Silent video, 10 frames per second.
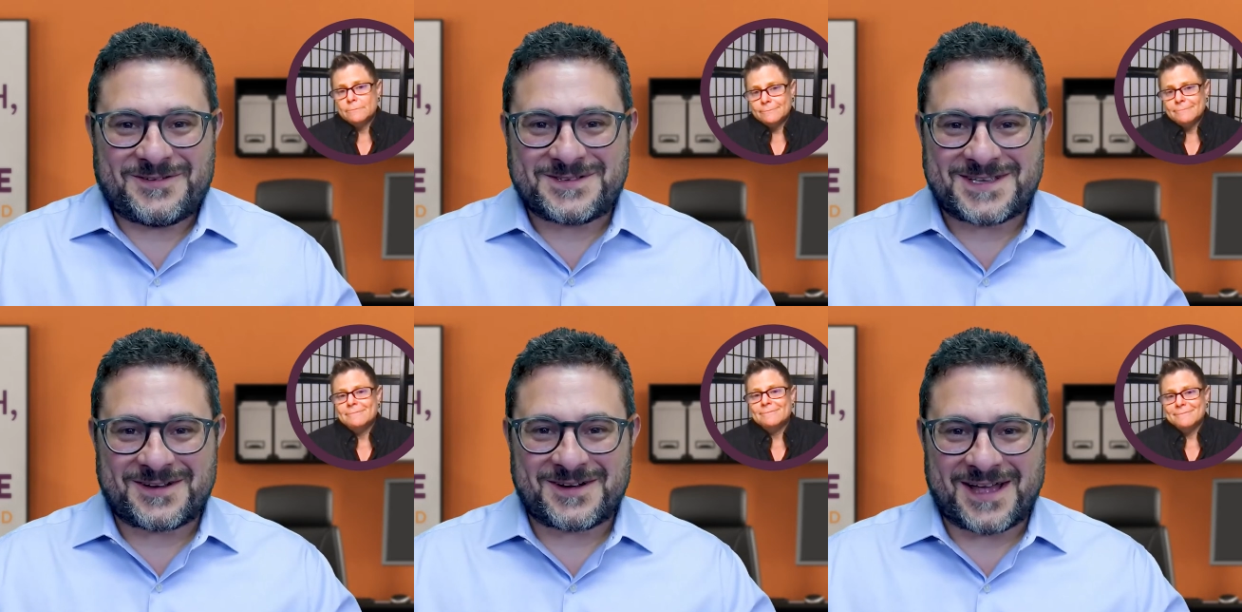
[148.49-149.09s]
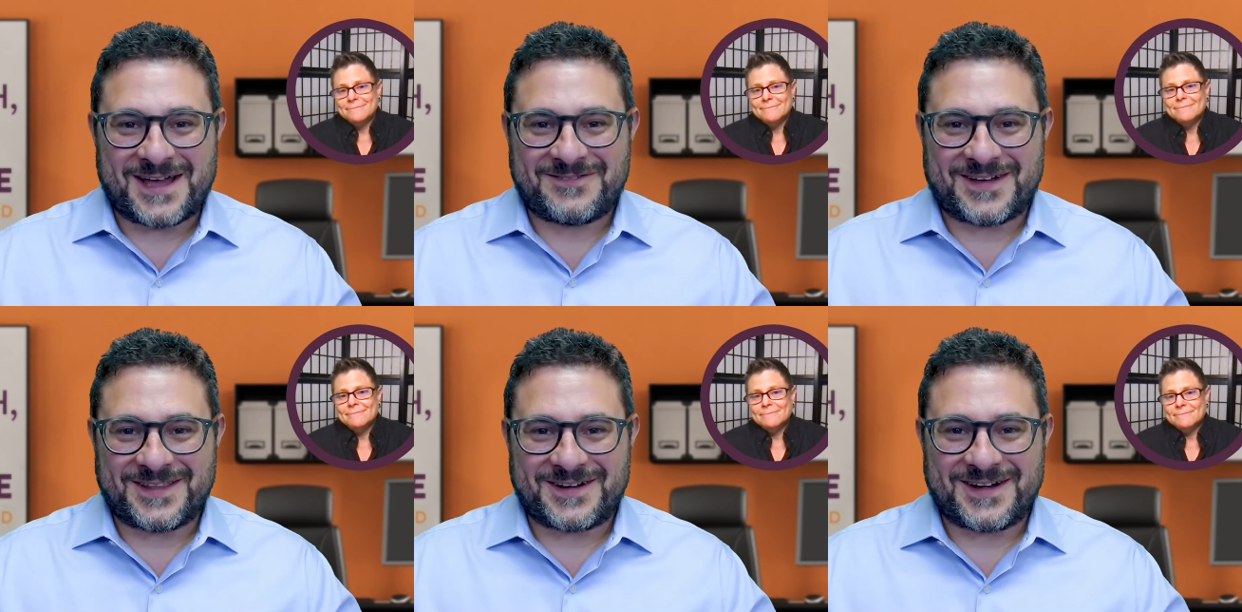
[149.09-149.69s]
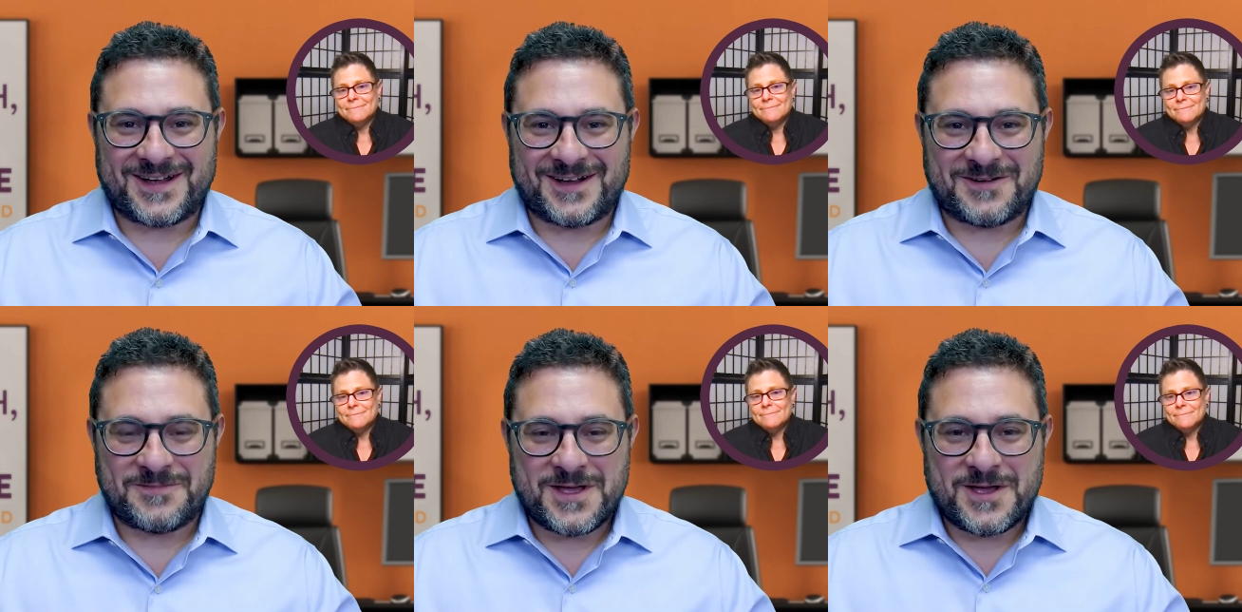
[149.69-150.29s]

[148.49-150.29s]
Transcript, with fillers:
Speaker 1: he was like our godfather. Um,